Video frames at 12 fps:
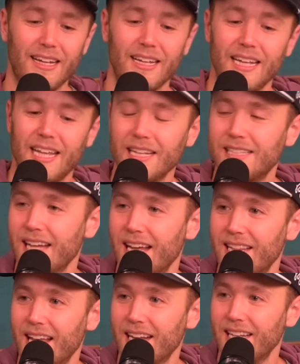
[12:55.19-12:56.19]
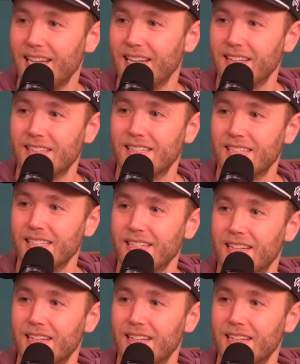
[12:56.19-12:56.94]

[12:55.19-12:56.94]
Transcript: he said that he could see